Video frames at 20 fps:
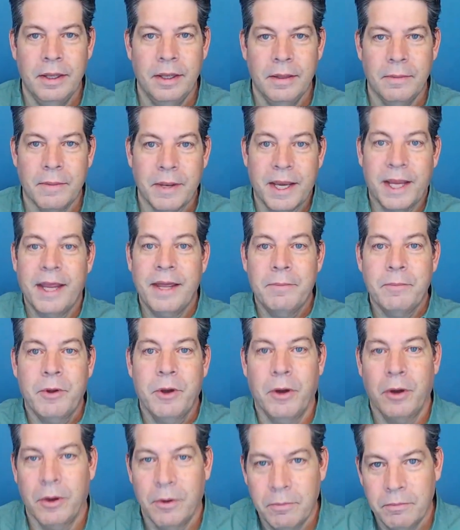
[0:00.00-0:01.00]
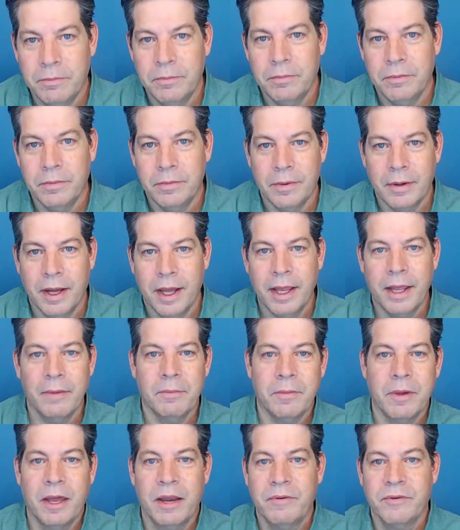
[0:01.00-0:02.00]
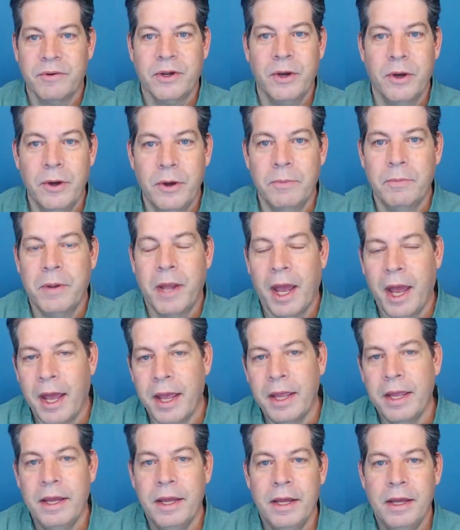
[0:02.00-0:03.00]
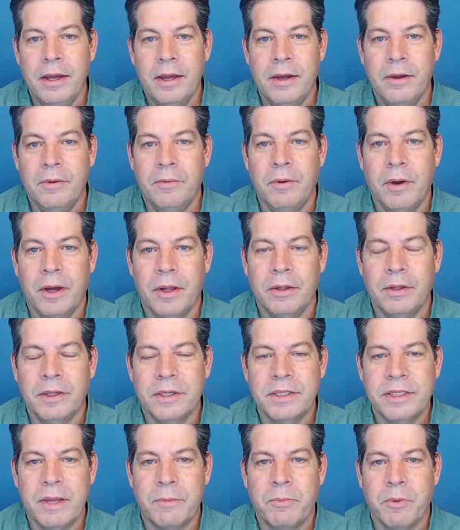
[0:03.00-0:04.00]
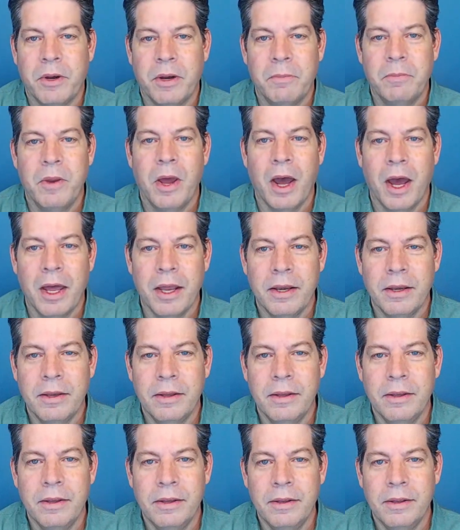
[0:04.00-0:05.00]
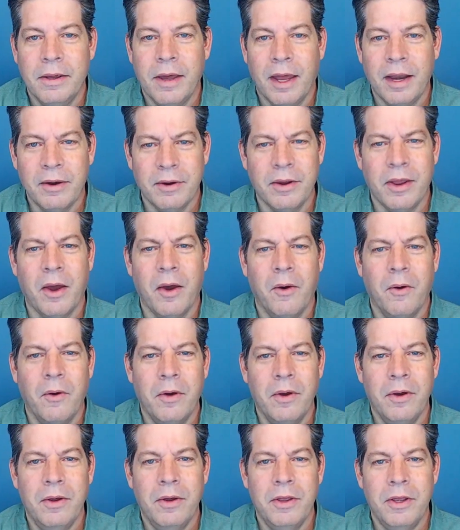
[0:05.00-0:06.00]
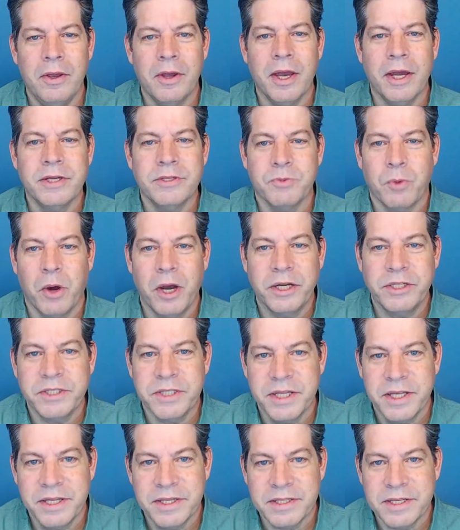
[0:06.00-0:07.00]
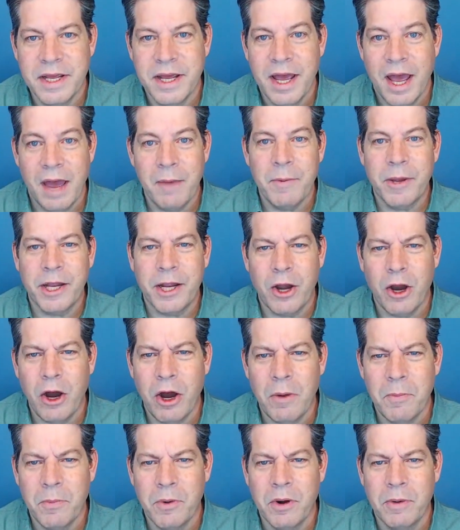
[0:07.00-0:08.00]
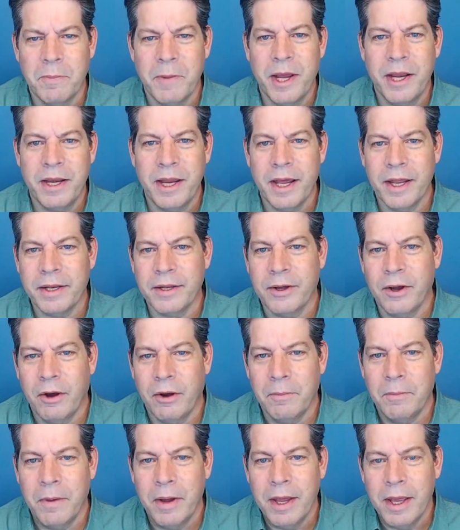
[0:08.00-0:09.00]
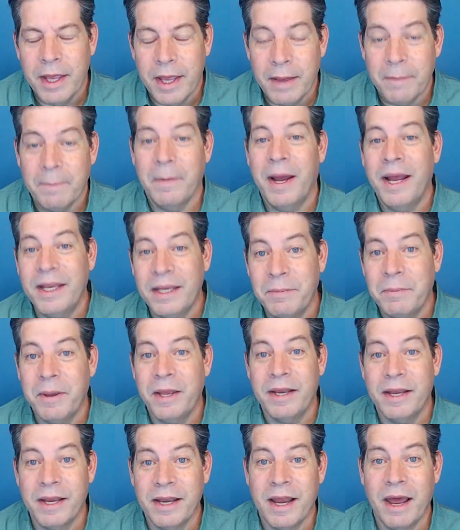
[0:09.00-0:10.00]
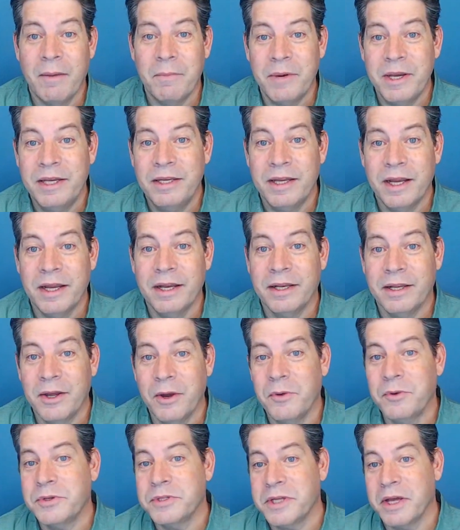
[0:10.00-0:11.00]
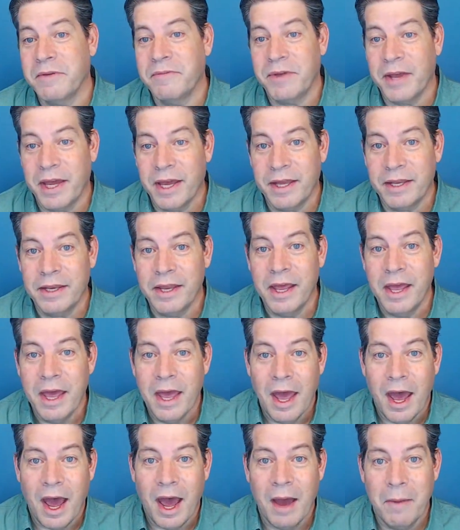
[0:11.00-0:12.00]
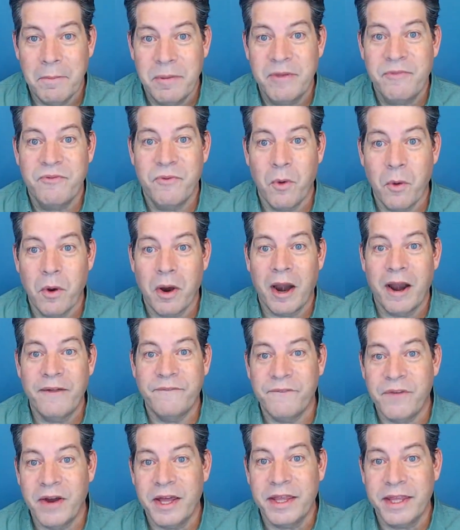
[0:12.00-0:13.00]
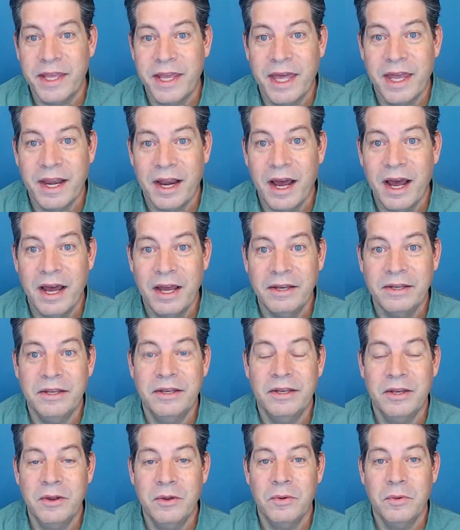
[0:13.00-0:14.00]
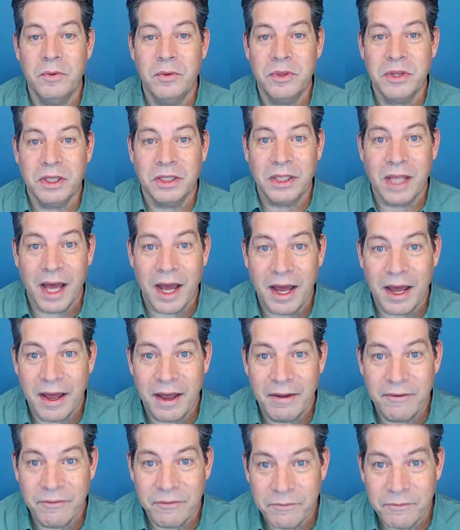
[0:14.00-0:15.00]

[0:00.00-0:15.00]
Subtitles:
But I am calm. I am kind of a calm guy. Well, except when I'm not. I don't know. You guys watch these. Am I calm or am I not calm? It might depend on how many Diet Cokes I've had before I finally get on to do the live.